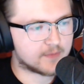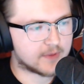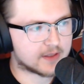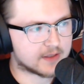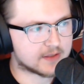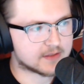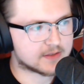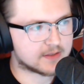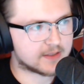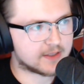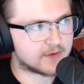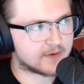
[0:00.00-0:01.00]
Because,
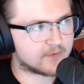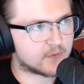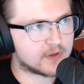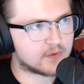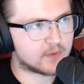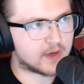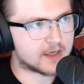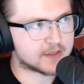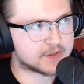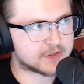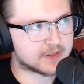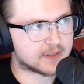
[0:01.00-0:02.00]
if when you
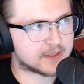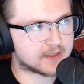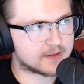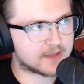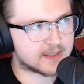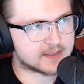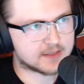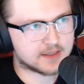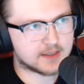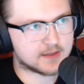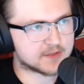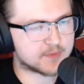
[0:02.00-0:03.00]
watch, like
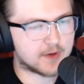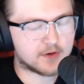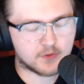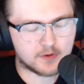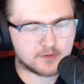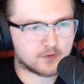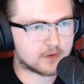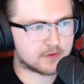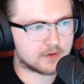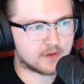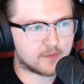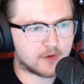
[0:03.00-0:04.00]
say the Spot 24,
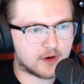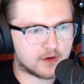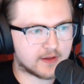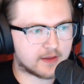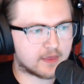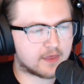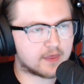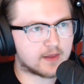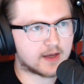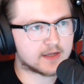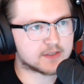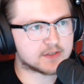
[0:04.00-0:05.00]
the Le Mans, like
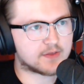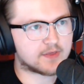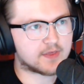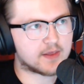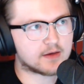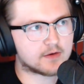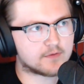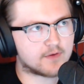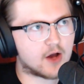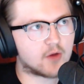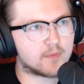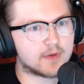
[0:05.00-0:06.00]
I just think of
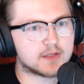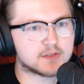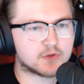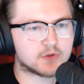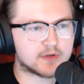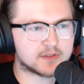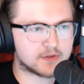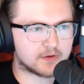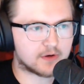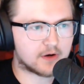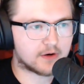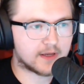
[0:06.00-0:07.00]
how many stories
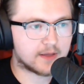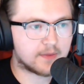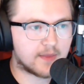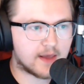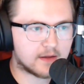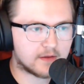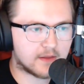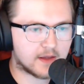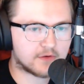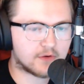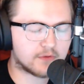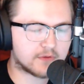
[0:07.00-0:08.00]
there are in
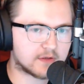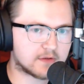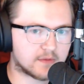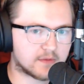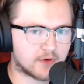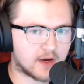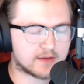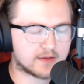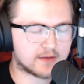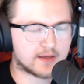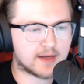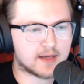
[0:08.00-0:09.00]
that don't get to the
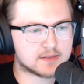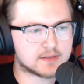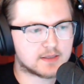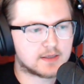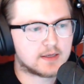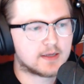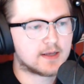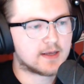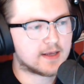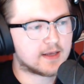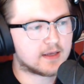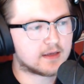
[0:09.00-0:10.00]
broadcast.
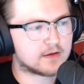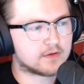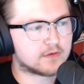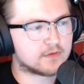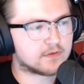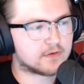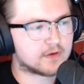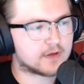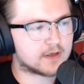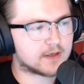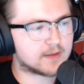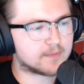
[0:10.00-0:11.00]
And
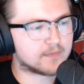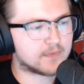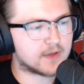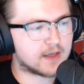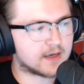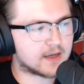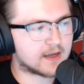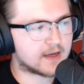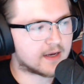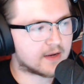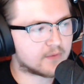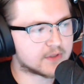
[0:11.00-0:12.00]

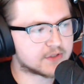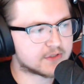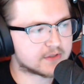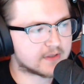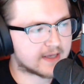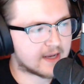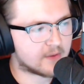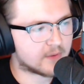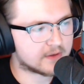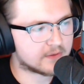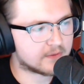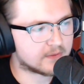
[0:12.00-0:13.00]
I wish, like, I want
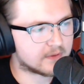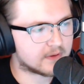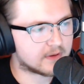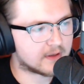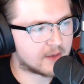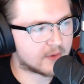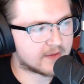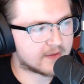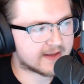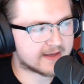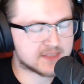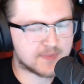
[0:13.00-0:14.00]
to like
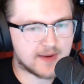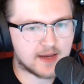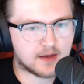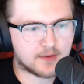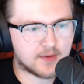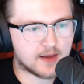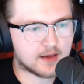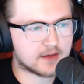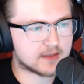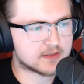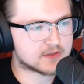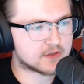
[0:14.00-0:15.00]
expand on that.
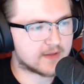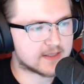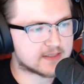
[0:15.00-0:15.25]
And so